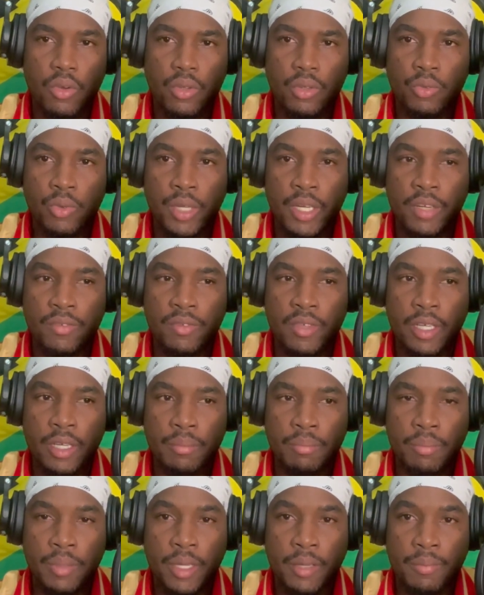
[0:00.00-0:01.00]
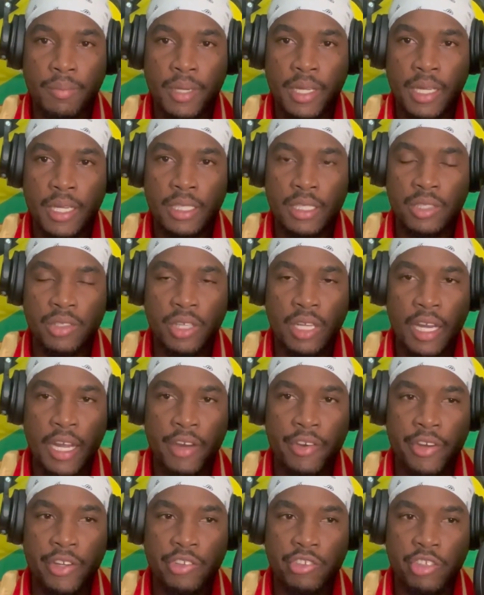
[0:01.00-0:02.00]
one of their big players,
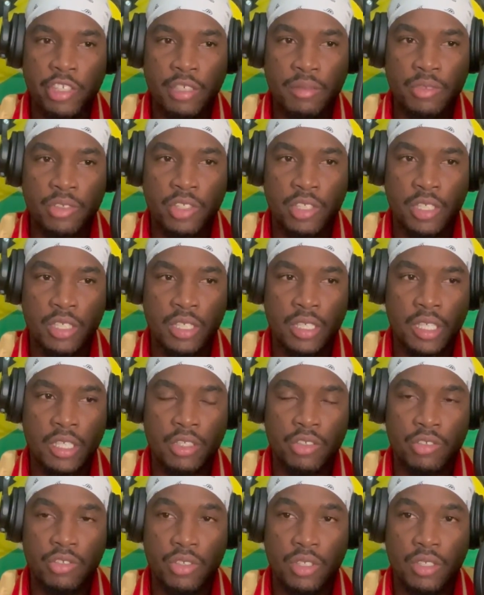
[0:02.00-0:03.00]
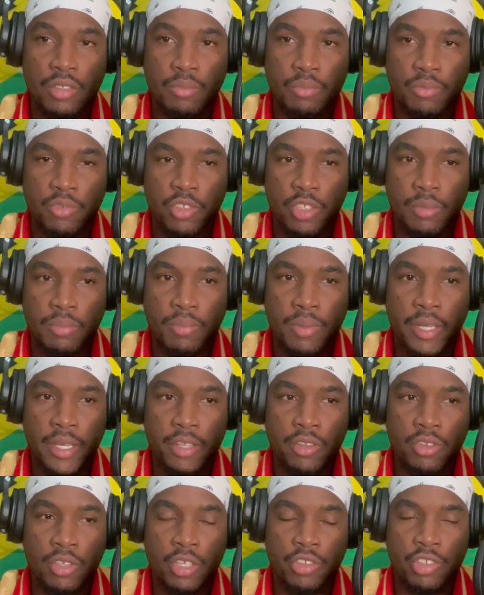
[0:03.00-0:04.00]
Lauren James, she
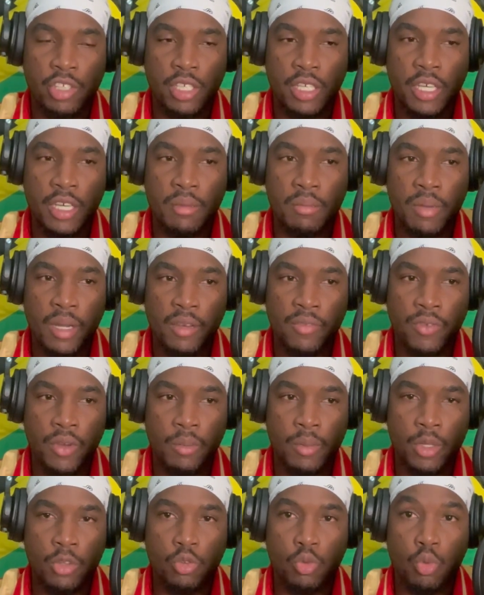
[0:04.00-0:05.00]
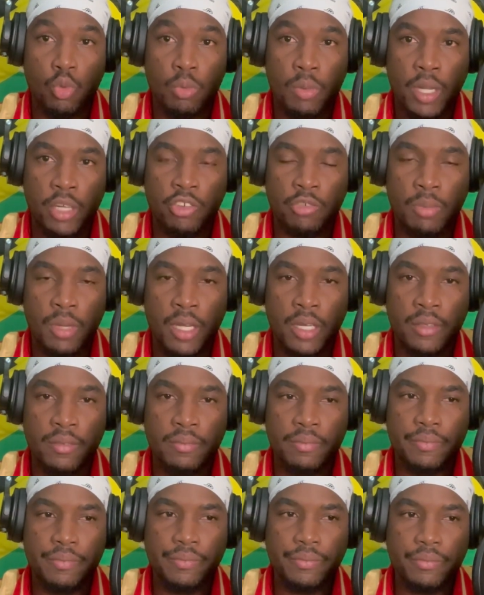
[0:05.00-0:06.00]
played today. She came back from a two-match ban
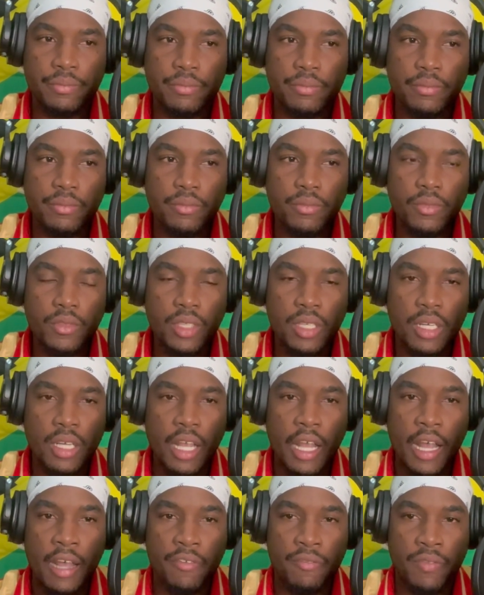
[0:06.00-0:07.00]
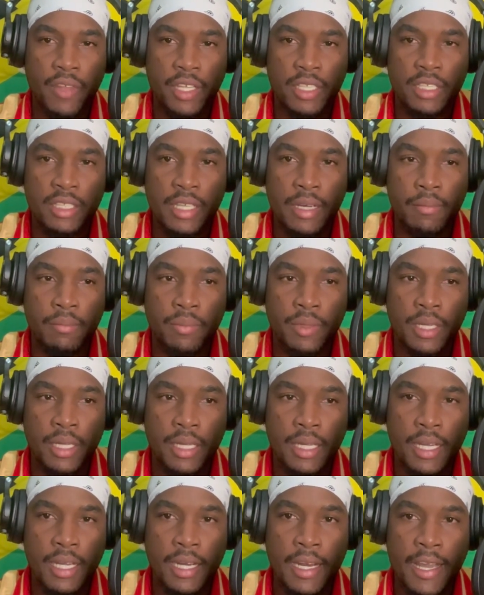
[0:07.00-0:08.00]
after stamping a
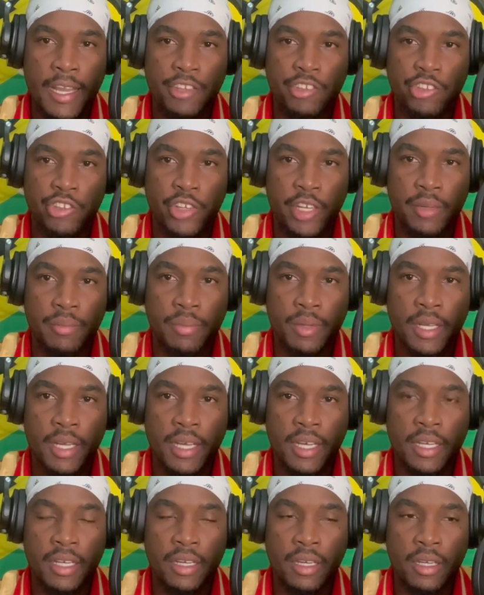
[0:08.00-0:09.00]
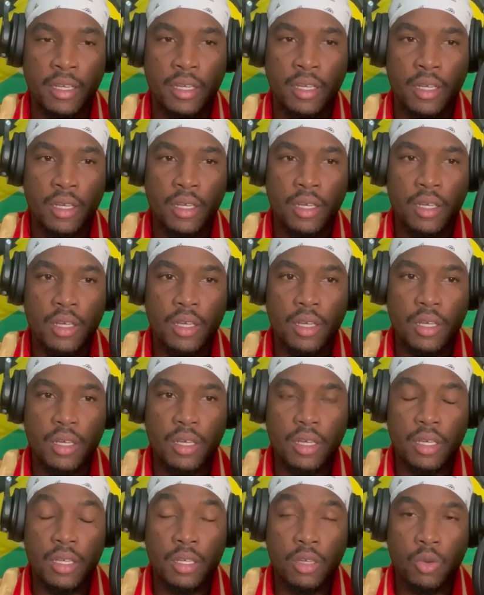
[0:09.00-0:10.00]
Nigerian player in the
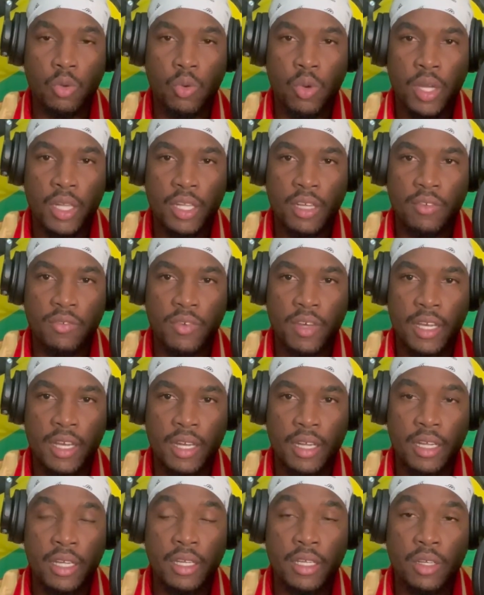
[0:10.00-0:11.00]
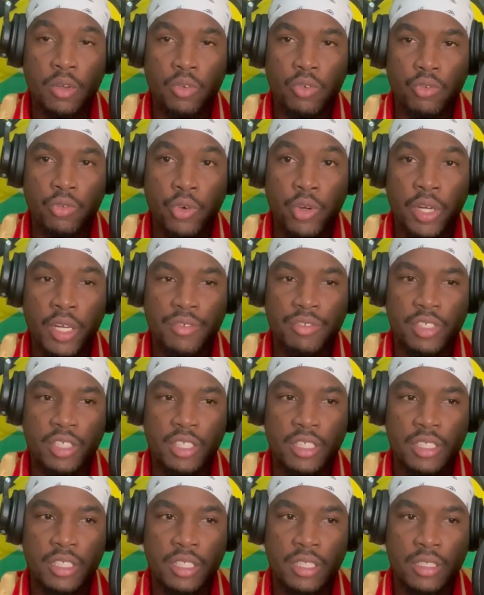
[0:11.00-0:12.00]
quarterfinal in the run of
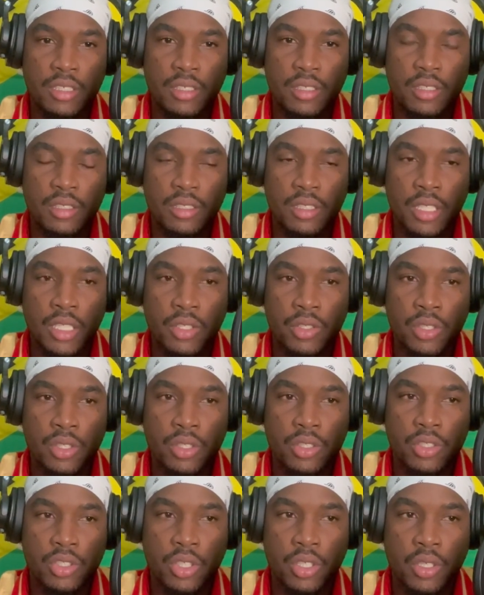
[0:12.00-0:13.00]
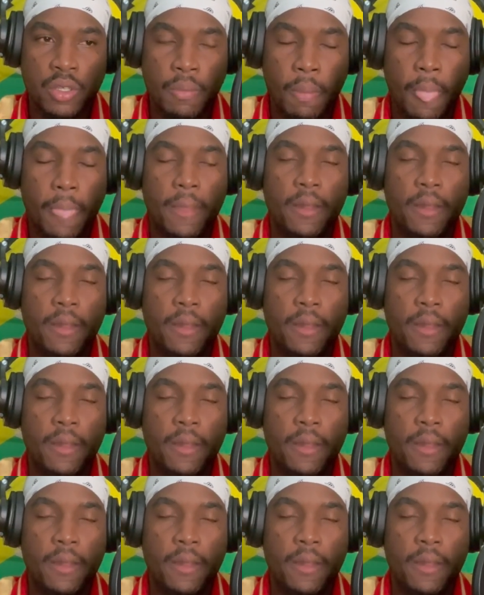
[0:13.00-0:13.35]
16. So